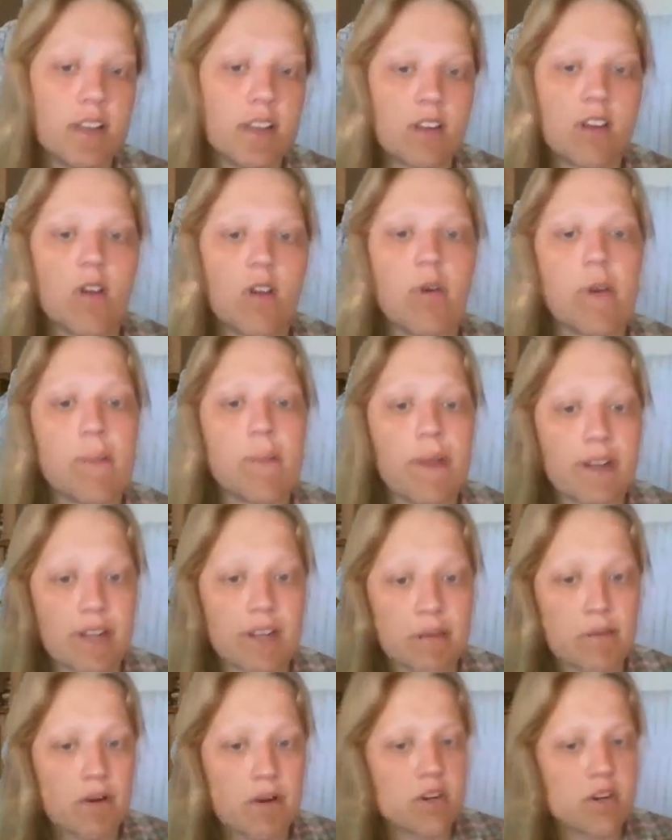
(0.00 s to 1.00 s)
We packed
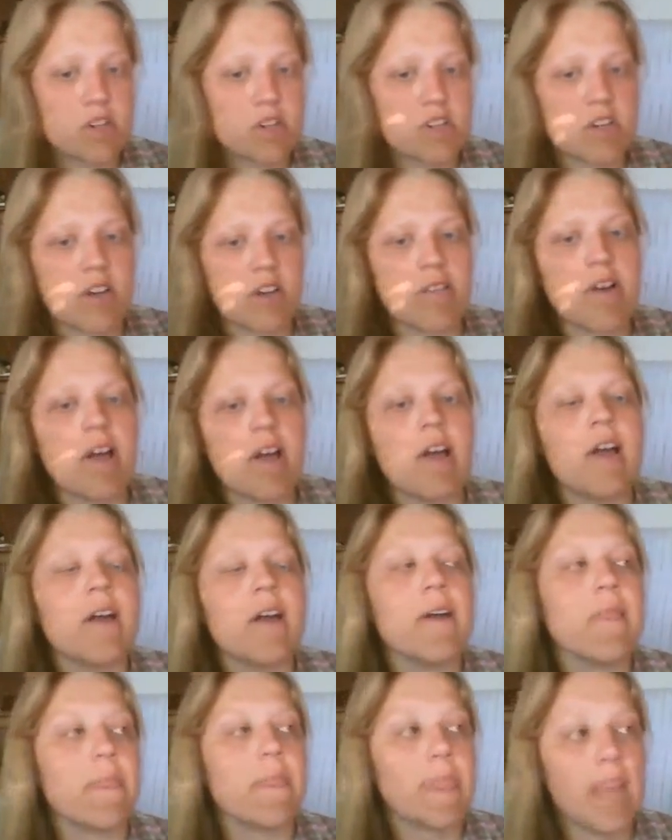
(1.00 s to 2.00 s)
up all our stuff
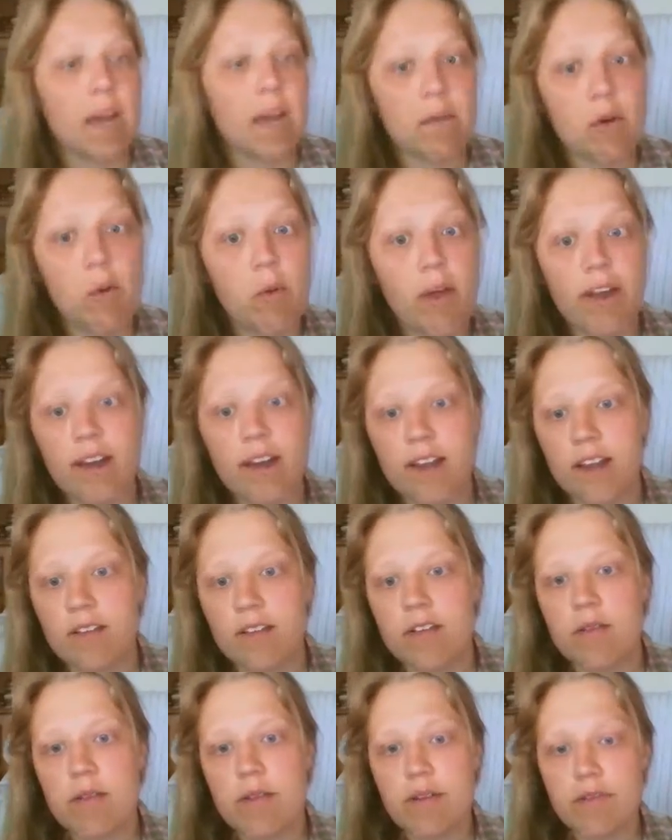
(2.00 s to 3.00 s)
and we went
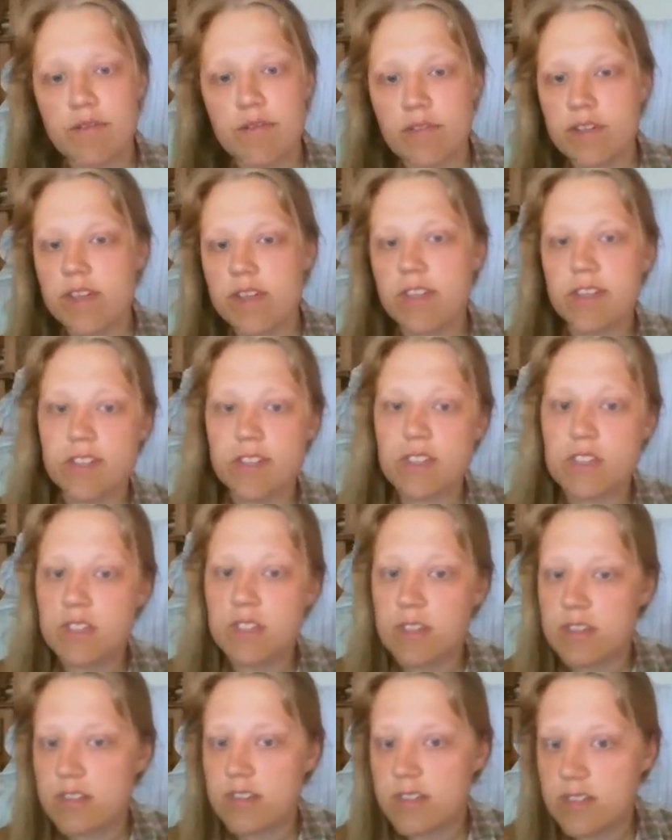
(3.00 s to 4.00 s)
with
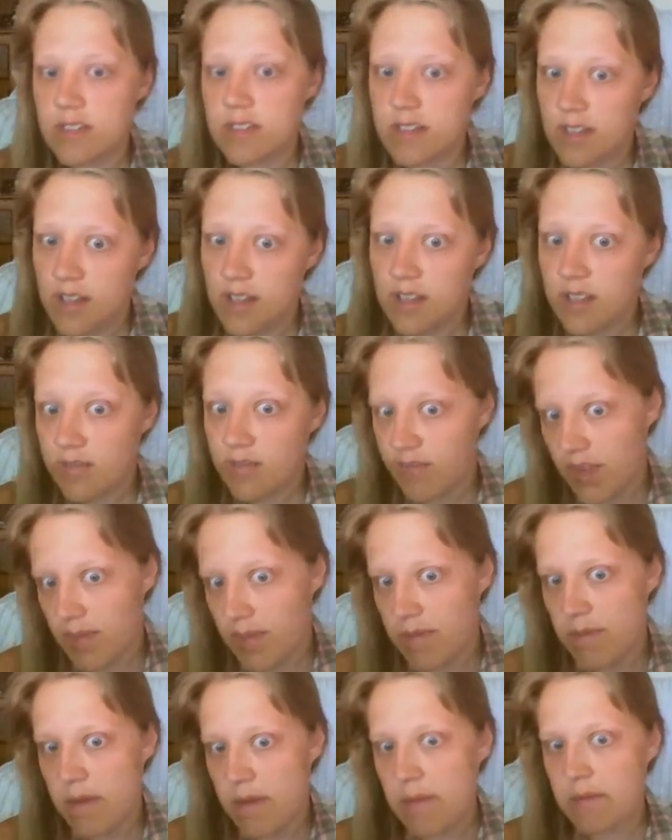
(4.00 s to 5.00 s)
his
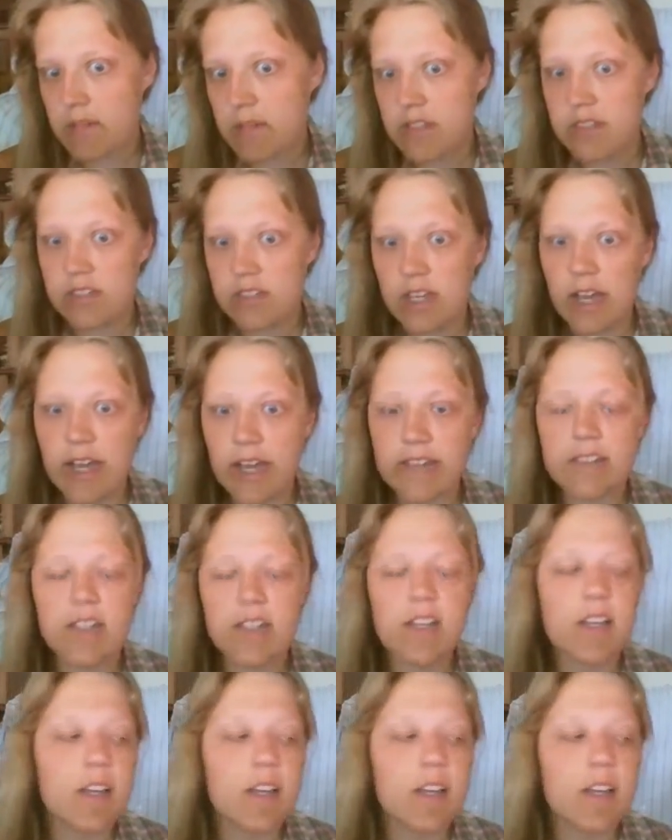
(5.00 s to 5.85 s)
family members' side,